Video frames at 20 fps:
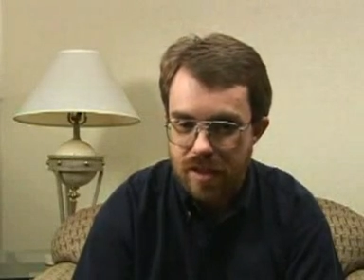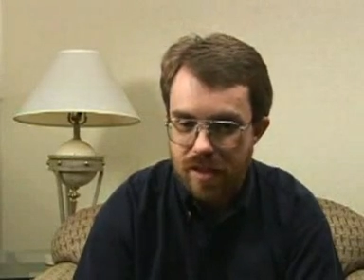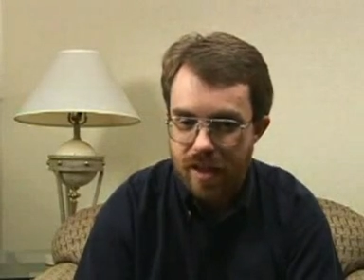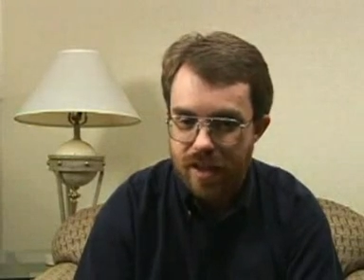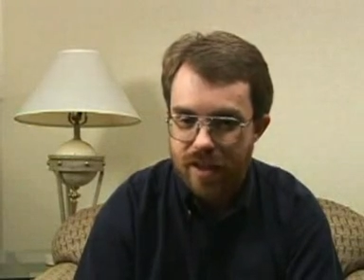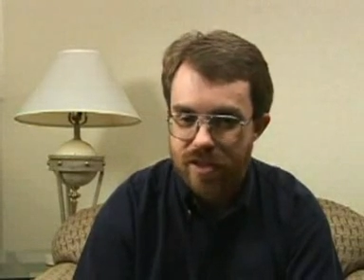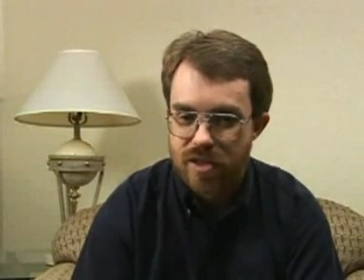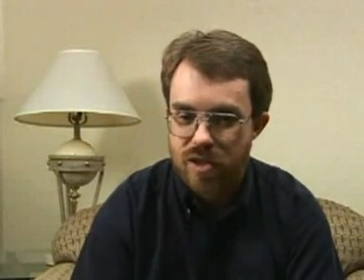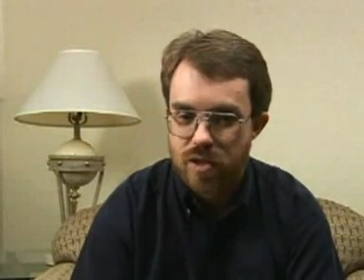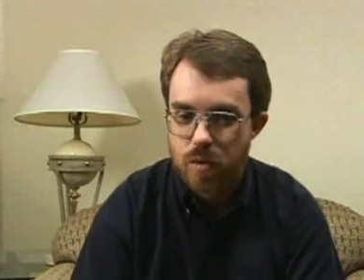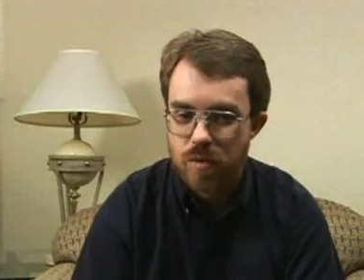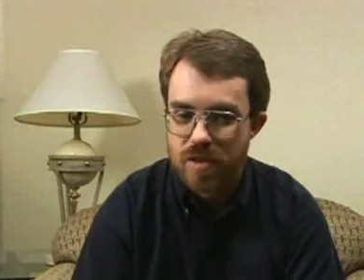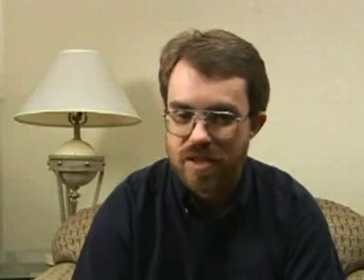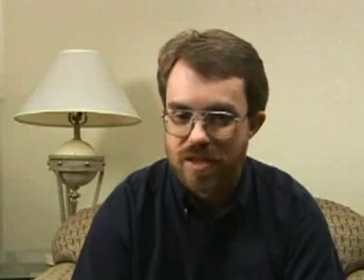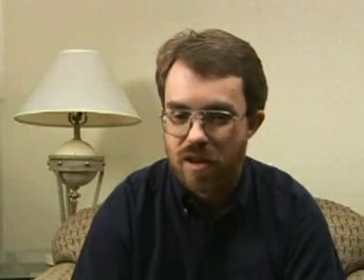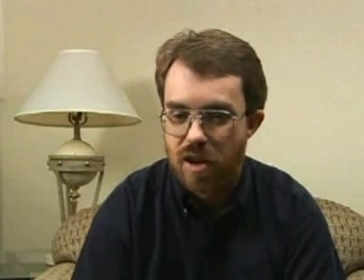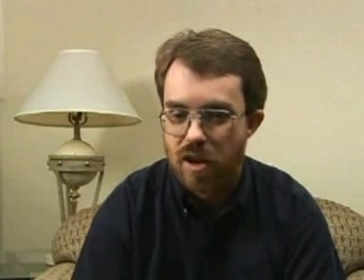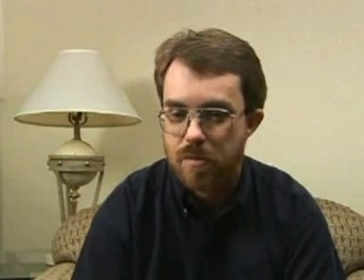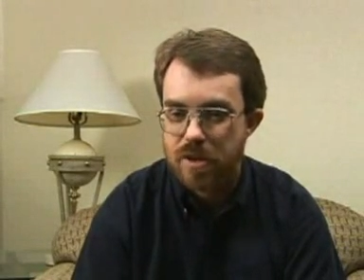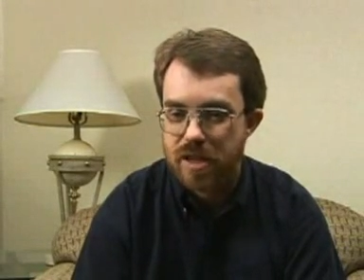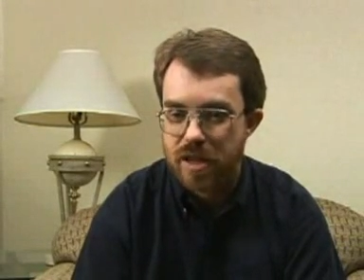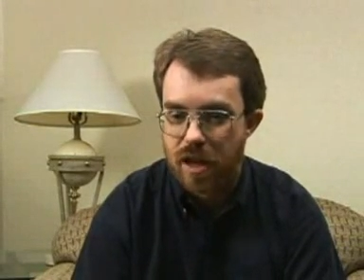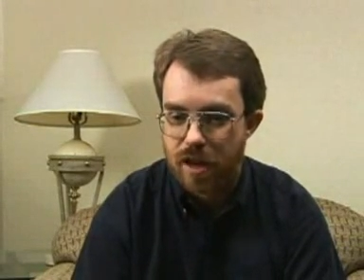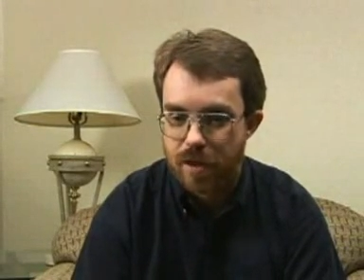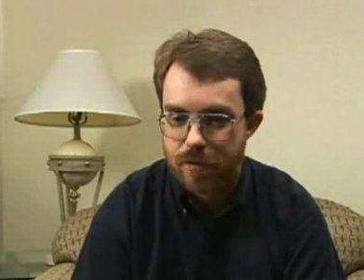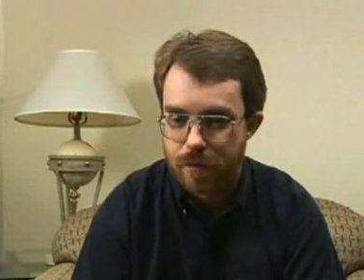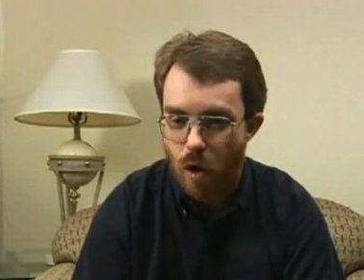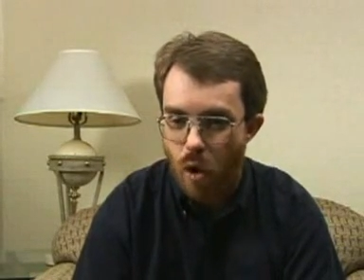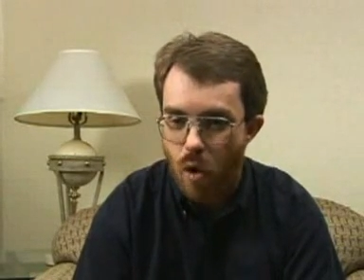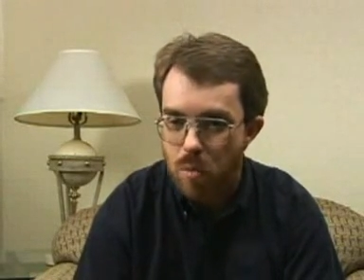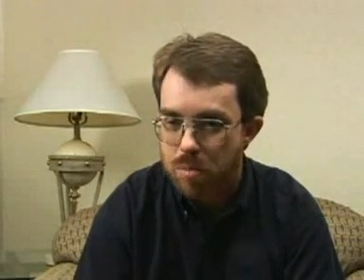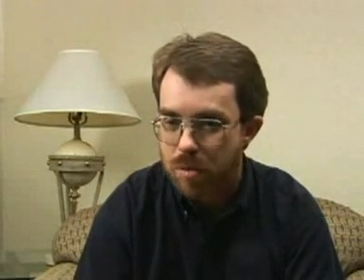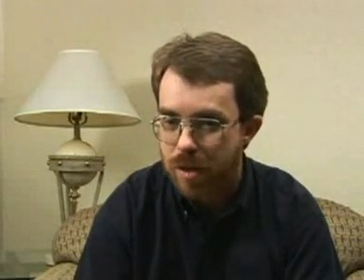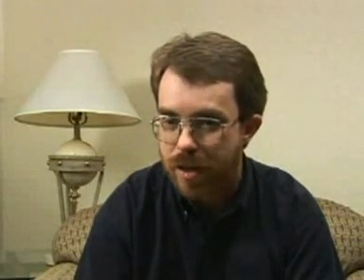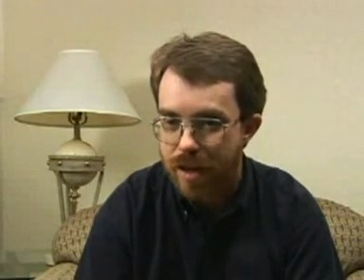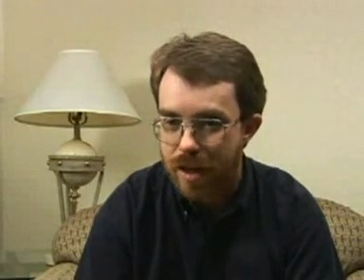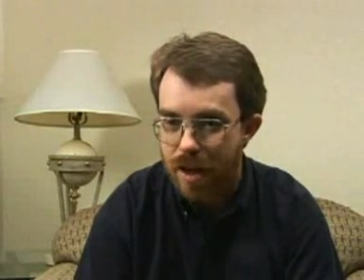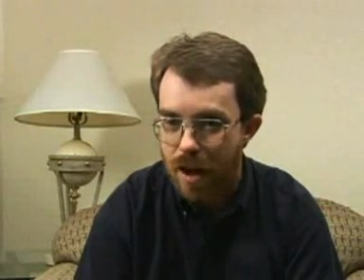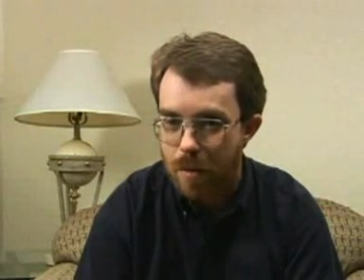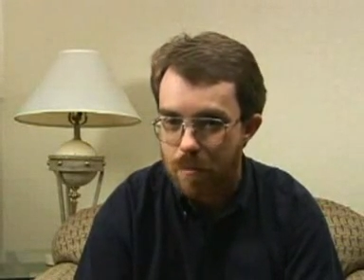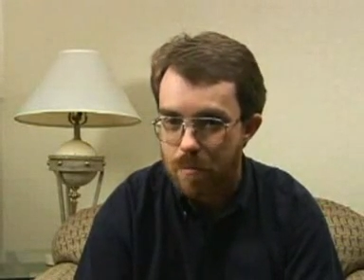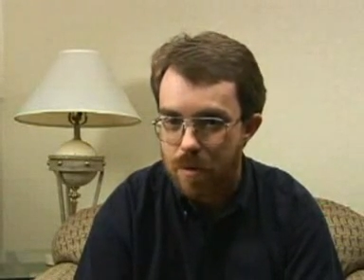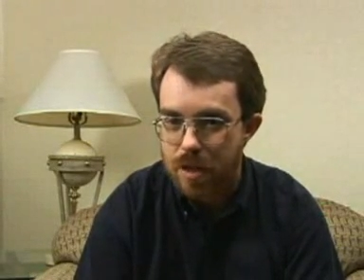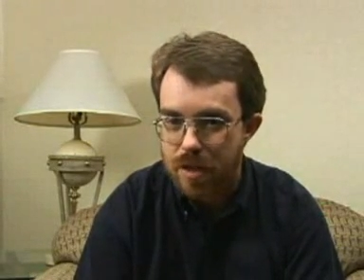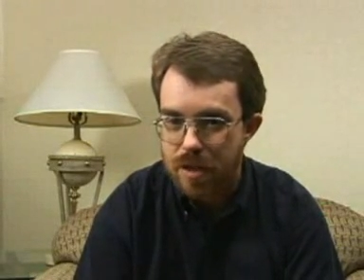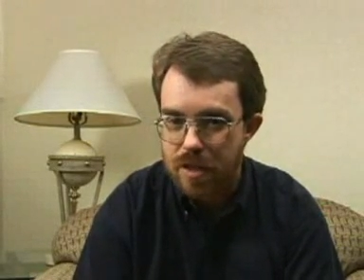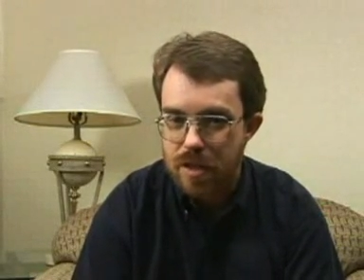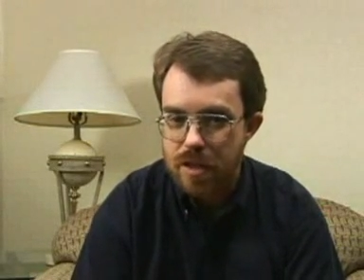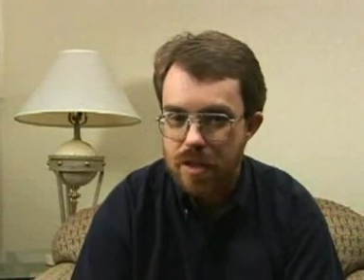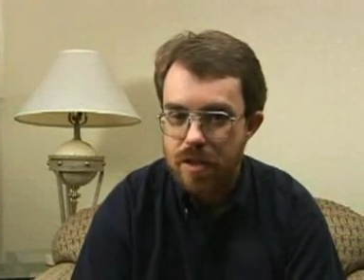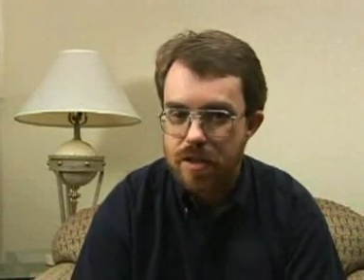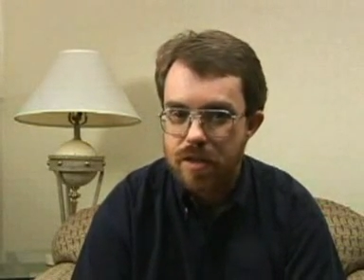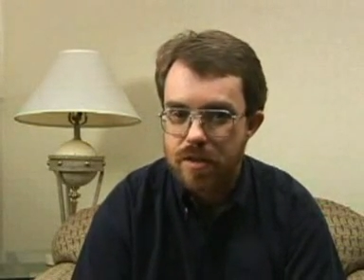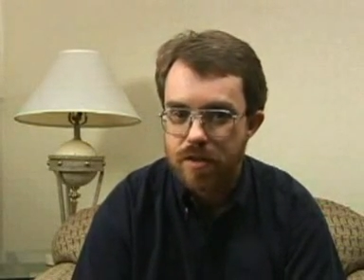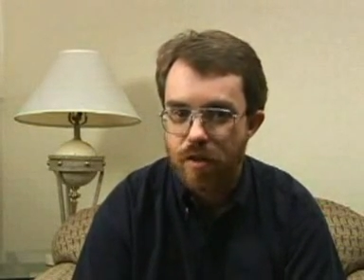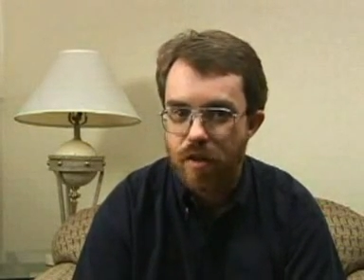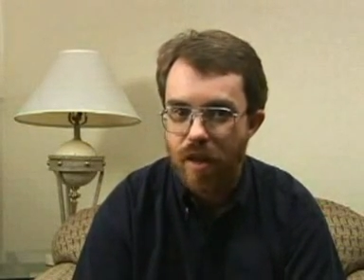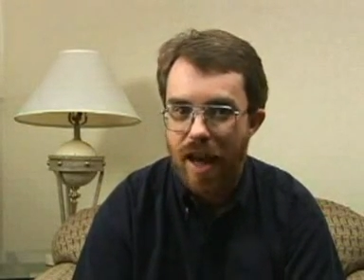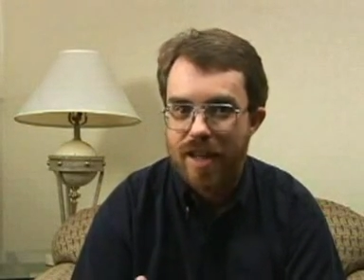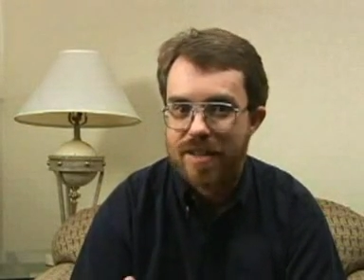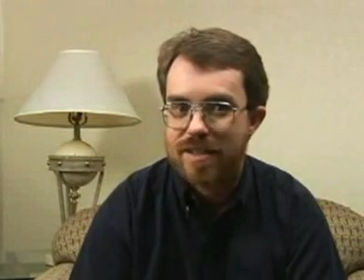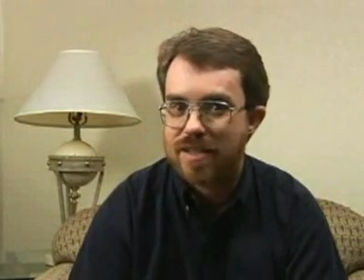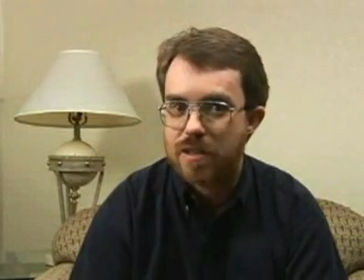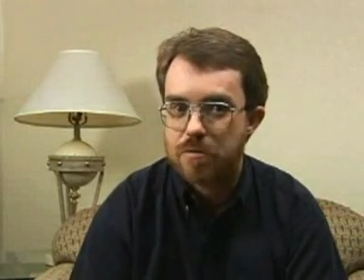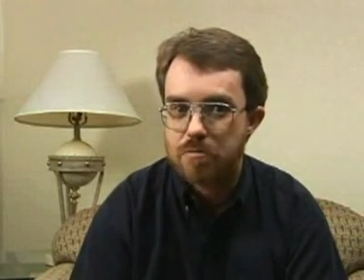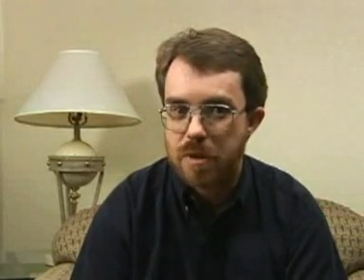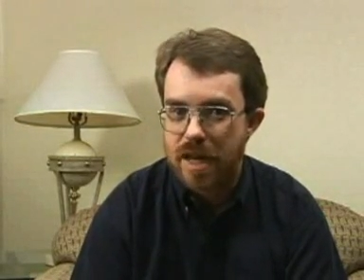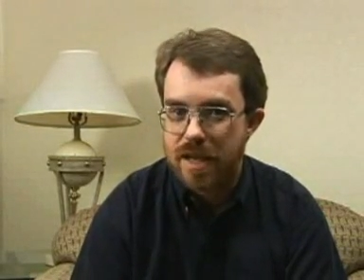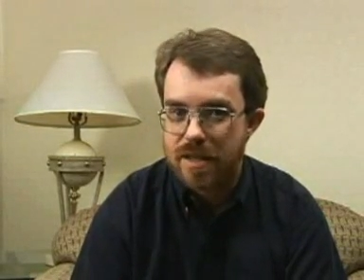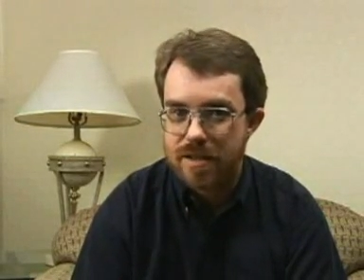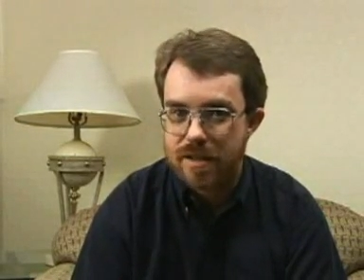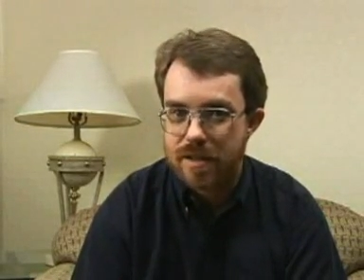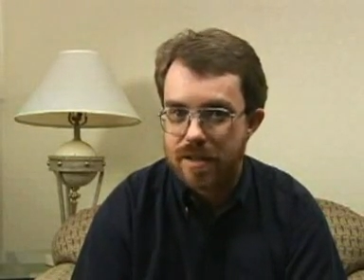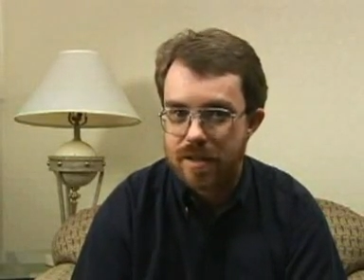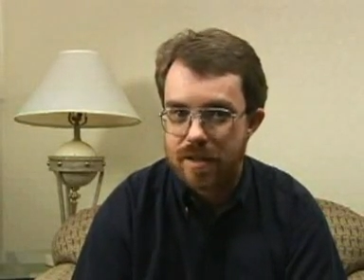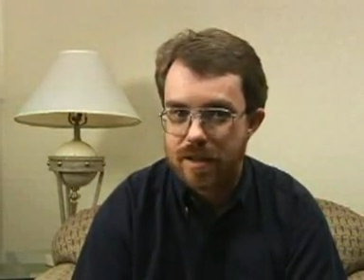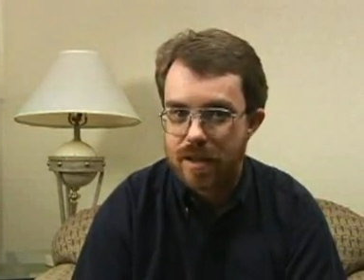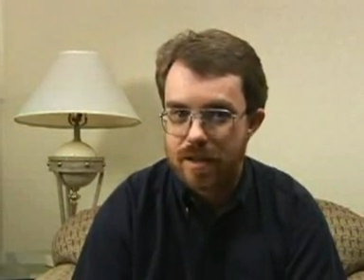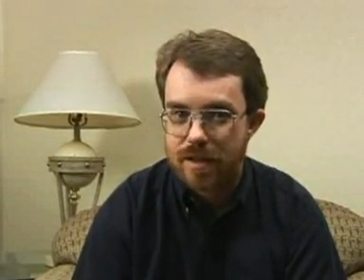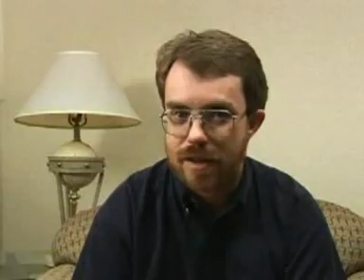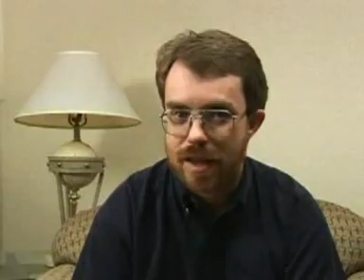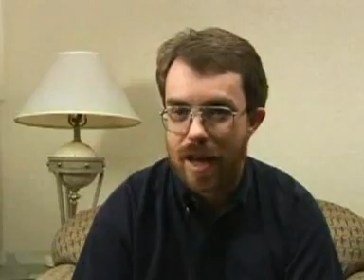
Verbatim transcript: like a Swiss Army knife opening up, that's an amazing thing.